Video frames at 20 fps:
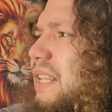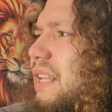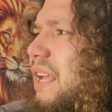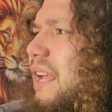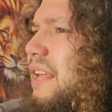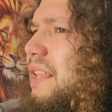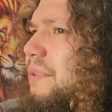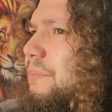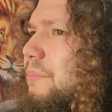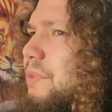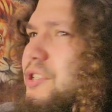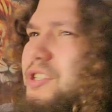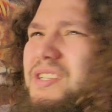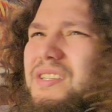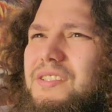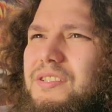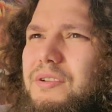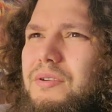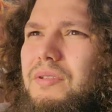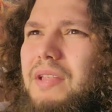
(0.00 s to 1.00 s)
and, but she
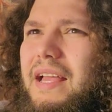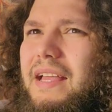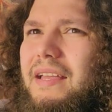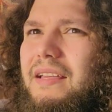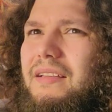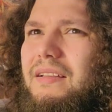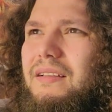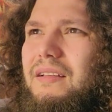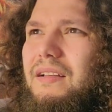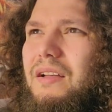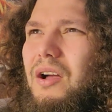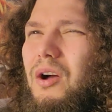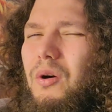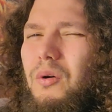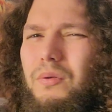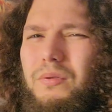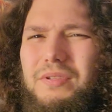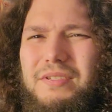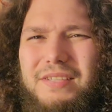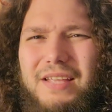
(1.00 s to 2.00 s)
still like
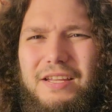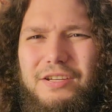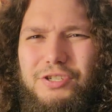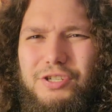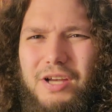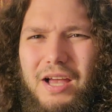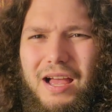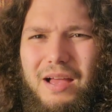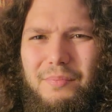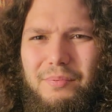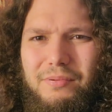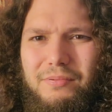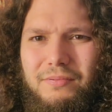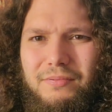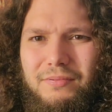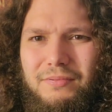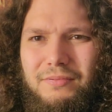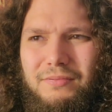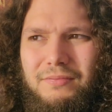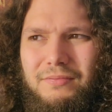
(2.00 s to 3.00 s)
owns that shop.
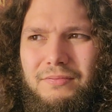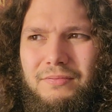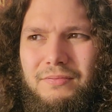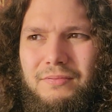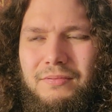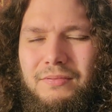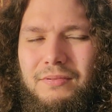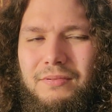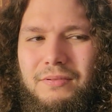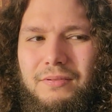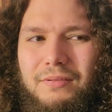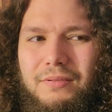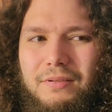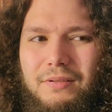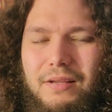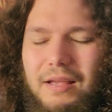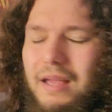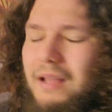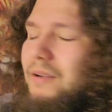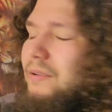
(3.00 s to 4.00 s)

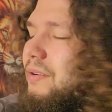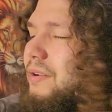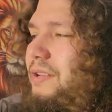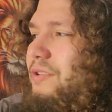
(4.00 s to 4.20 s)
I don't know.